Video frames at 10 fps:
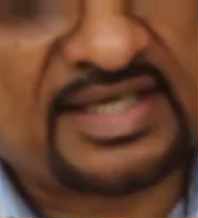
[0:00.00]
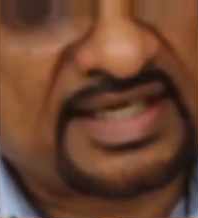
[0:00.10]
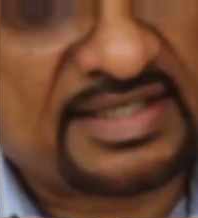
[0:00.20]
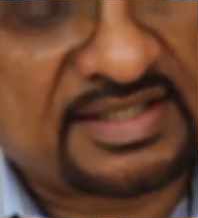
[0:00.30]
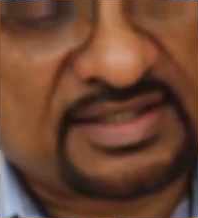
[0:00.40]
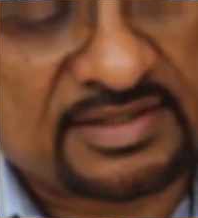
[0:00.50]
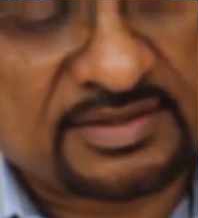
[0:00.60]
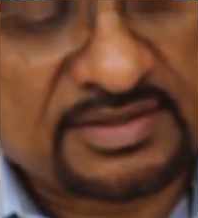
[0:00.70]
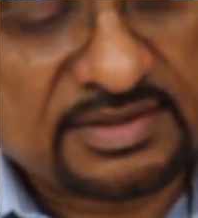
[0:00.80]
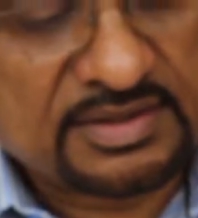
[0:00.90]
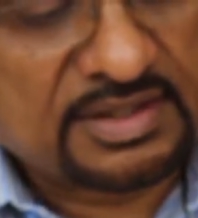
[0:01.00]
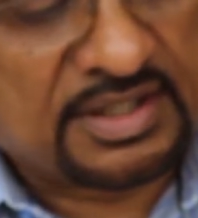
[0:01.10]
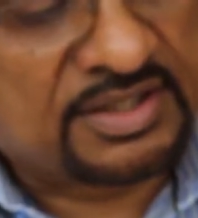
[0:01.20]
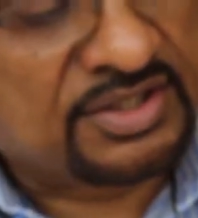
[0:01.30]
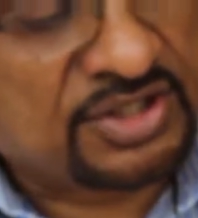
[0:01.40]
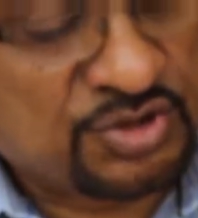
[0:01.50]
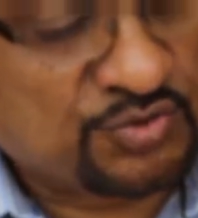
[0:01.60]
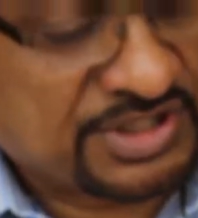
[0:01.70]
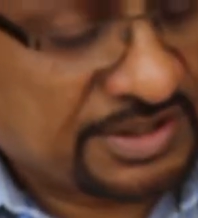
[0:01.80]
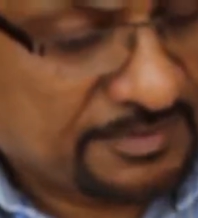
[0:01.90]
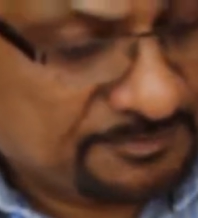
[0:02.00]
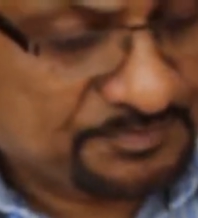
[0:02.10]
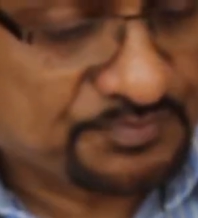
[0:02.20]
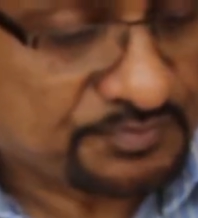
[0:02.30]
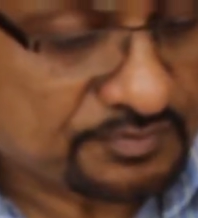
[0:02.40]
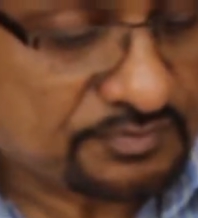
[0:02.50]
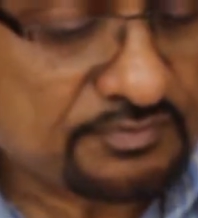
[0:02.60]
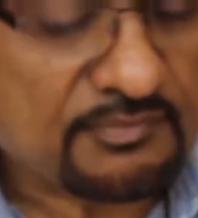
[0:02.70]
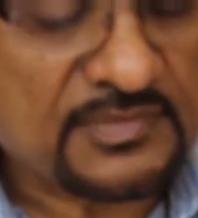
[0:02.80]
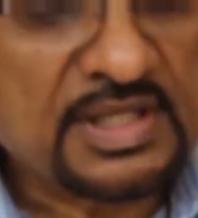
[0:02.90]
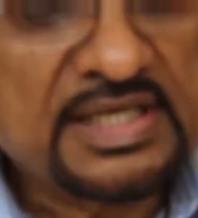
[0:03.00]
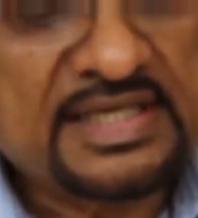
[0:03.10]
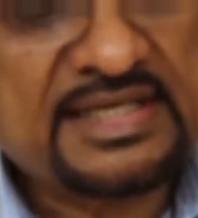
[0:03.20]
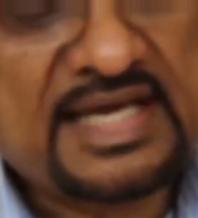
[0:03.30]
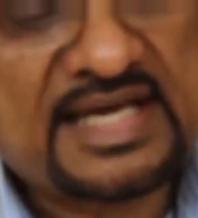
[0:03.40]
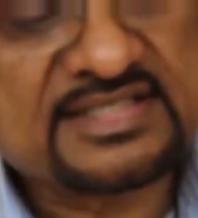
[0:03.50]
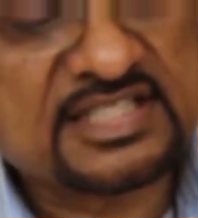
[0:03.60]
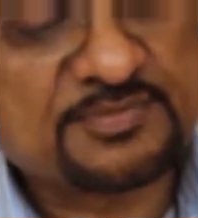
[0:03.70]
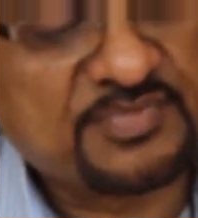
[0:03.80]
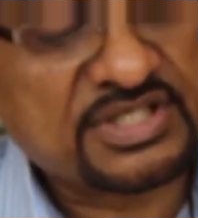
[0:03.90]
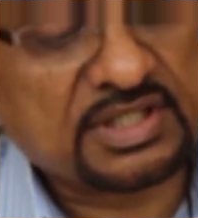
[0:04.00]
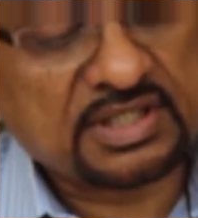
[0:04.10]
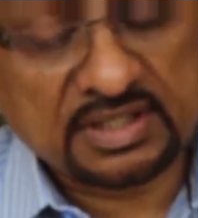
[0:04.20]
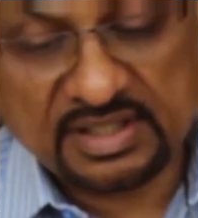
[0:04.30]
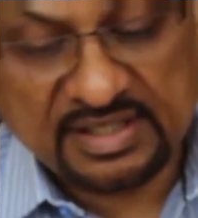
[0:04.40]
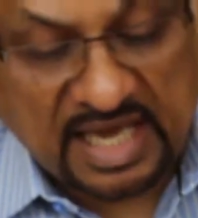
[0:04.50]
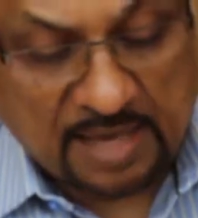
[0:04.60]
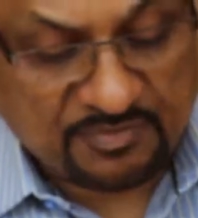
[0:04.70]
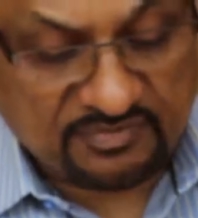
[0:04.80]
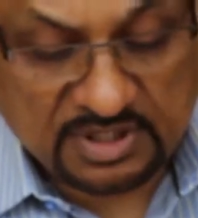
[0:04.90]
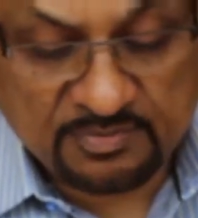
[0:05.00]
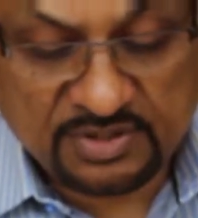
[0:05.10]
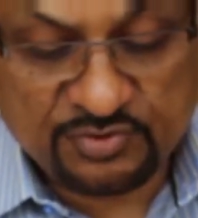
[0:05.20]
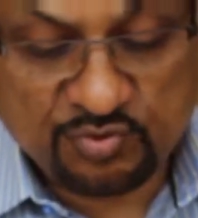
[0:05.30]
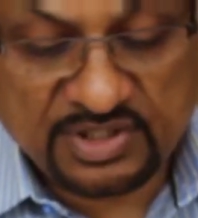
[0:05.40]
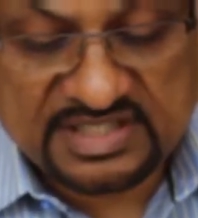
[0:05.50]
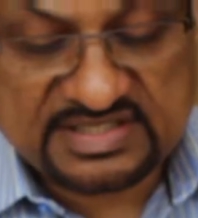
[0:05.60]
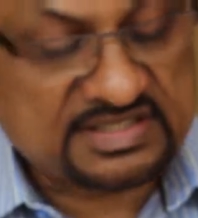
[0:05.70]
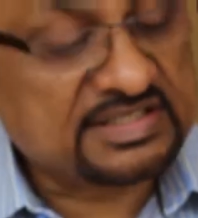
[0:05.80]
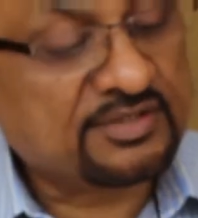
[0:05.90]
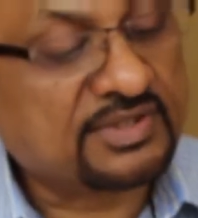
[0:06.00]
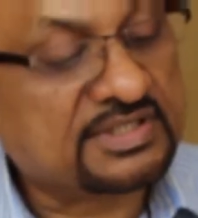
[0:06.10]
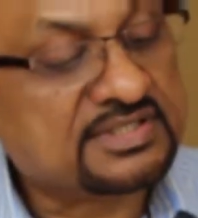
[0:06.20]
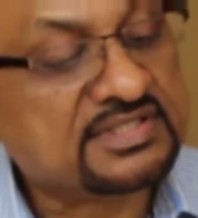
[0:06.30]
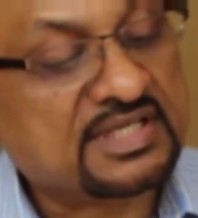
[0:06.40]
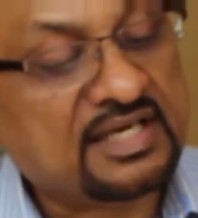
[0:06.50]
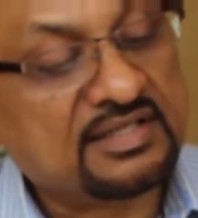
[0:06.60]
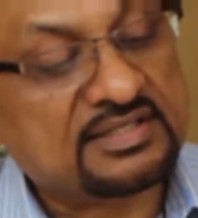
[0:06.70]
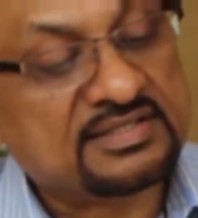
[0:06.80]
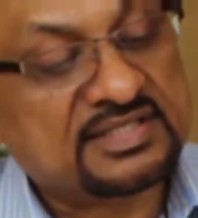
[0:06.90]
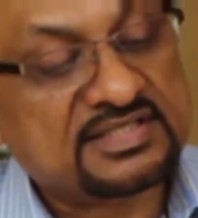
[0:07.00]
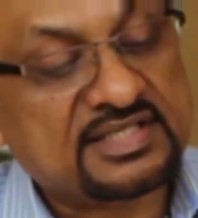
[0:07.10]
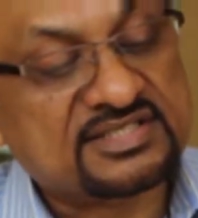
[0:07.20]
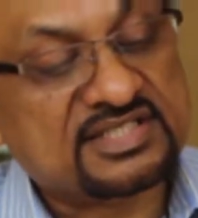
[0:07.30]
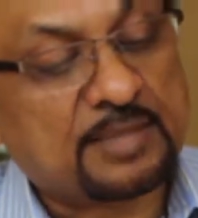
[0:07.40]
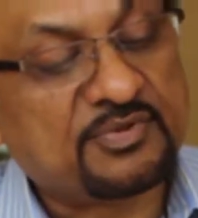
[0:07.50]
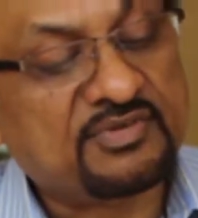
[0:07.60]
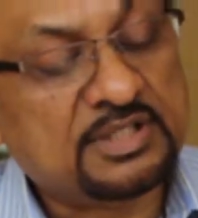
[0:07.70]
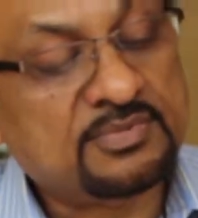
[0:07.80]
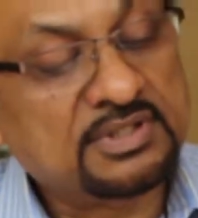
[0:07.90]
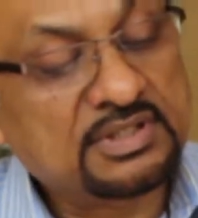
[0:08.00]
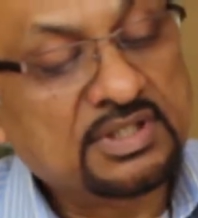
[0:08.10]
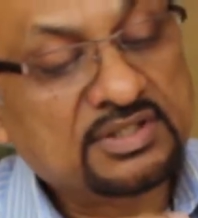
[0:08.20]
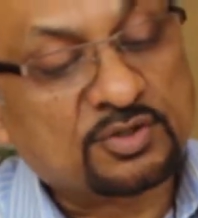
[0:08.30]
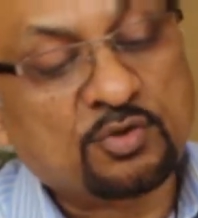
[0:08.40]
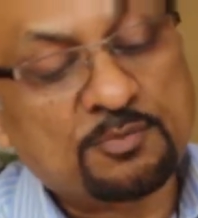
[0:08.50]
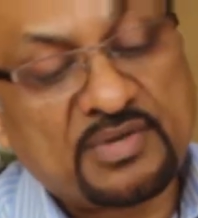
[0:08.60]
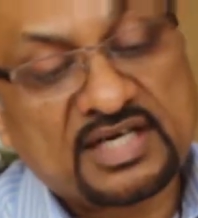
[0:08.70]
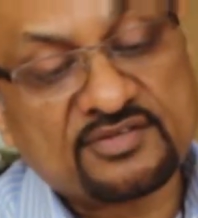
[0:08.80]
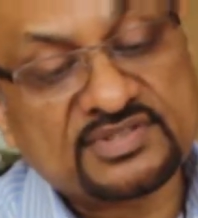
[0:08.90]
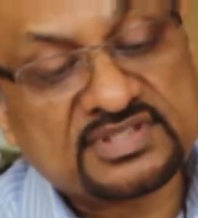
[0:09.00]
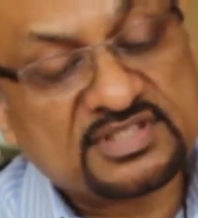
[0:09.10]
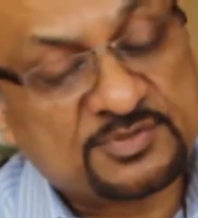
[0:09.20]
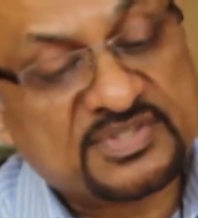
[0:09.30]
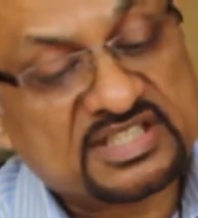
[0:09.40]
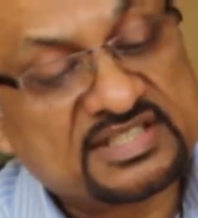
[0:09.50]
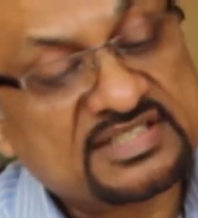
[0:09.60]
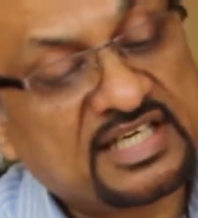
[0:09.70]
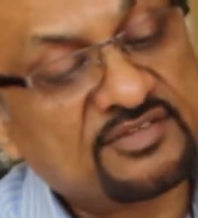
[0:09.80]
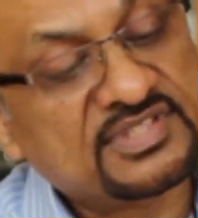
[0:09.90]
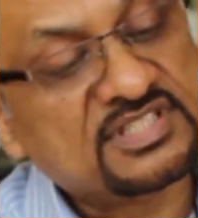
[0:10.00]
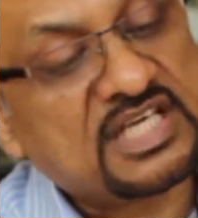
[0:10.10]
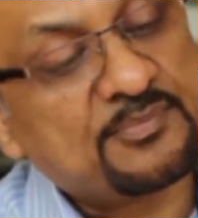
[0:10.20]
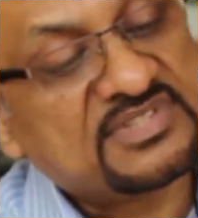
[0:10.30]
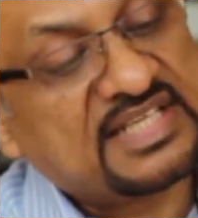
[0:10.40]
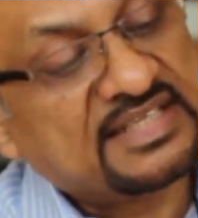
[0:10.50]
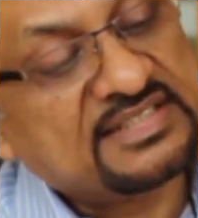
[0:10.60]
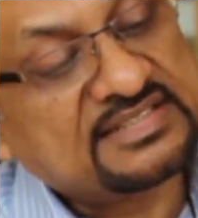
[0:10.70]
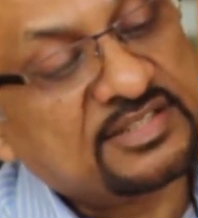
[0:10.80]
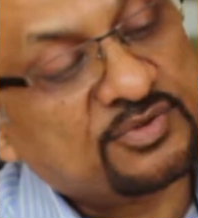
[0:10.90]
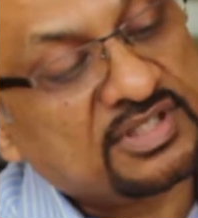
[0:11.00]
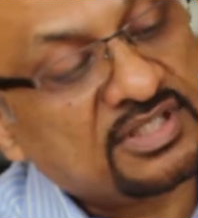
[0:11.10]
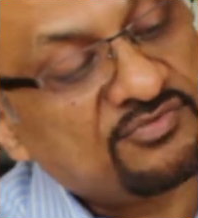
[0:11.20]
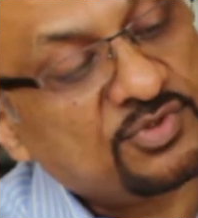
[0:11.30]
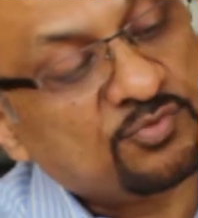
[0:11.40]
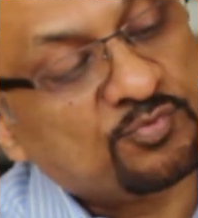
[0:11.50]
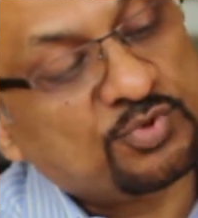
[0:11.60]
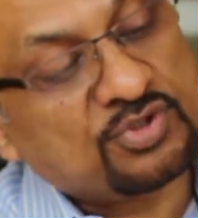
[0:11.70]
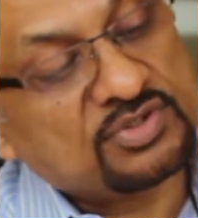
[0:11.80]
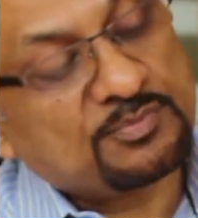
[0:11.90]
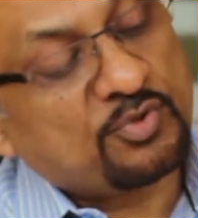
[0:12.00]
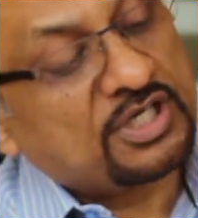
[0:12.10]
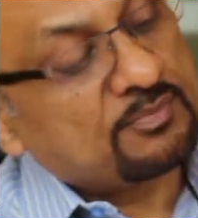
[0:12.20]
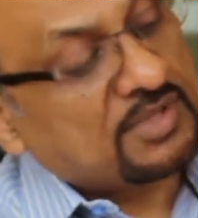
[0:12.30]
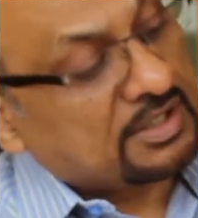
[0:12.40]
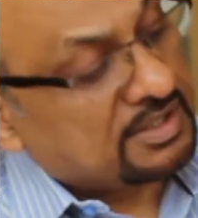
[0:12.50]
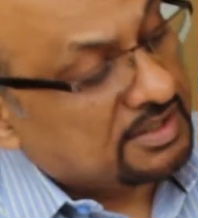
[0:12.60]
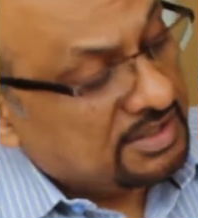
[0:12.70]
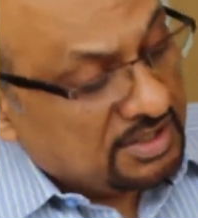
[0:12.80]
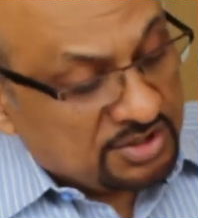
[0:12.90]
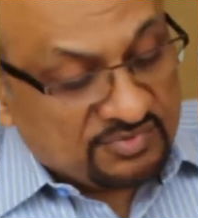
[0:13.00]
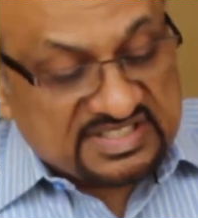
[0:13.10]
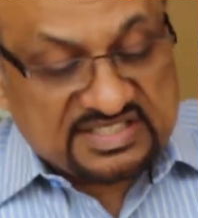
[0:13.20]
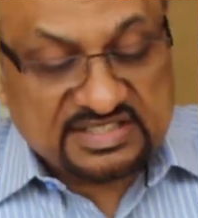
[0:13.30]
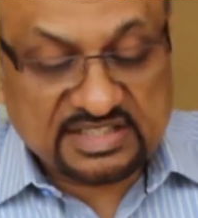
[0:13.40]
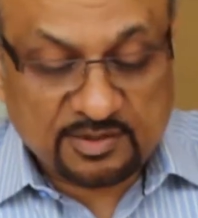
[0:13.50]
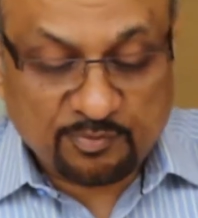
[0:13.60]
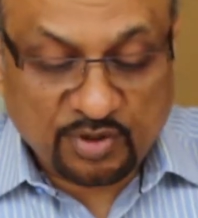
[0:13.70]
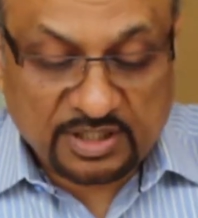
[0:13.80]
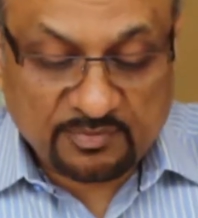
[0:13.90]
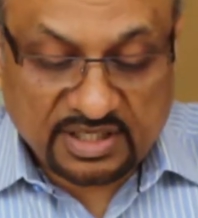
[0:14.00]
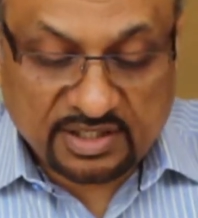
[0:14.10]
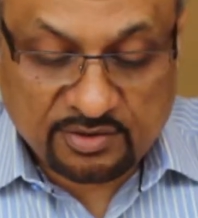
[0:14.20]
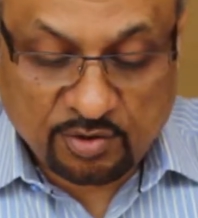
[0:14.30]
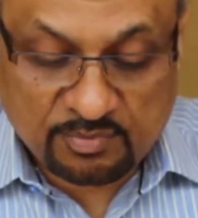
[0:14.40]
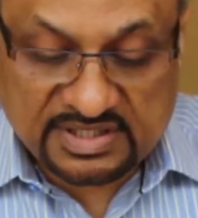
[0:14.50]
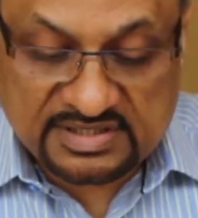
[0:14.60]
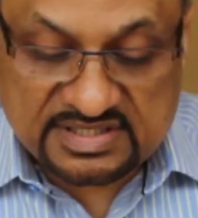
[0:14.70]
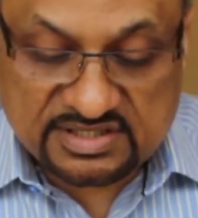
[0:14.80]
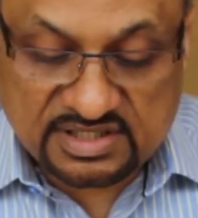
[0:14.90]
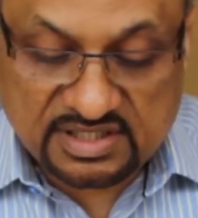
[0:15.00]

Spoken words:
and use it. It has a special gap available. If you really see that, okay, there is a step available. The good part of the special design of the step is like this, that okay, that if you put on the point marker, you will see that the point marker normally just